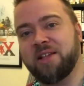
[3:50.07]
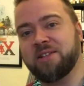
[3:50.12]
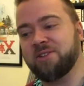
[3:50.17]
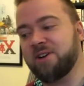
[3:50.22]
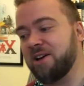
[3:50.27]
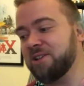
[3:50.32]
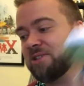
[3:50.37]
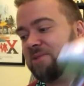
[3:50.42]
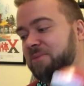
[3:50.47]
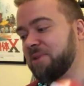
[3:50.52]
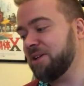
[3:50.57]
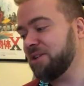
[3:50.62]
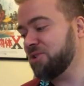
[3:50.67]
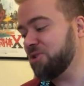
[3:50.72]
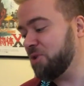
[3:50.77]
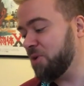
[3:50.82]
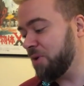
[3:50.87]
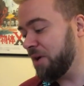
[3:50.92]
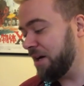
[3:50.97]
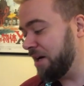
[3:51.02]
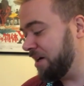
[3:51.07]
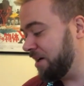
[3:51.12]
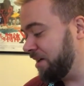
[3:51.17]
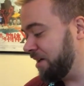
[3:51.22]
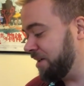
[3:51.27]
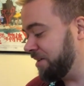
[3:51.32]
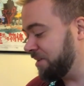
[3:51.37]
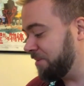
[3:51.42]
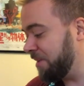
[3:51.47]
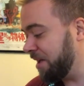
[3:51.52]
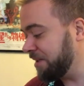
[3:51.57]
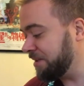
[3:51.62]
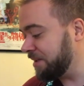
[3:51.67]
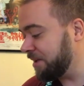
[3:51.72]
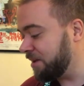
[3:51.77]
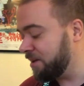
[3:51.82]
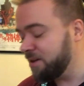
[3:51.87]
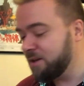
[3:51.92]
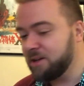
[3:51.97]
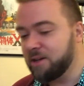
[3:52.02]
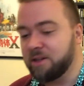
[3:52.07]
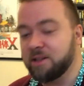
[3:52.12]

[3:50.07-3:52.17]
that's awesome. Yoda is amazing.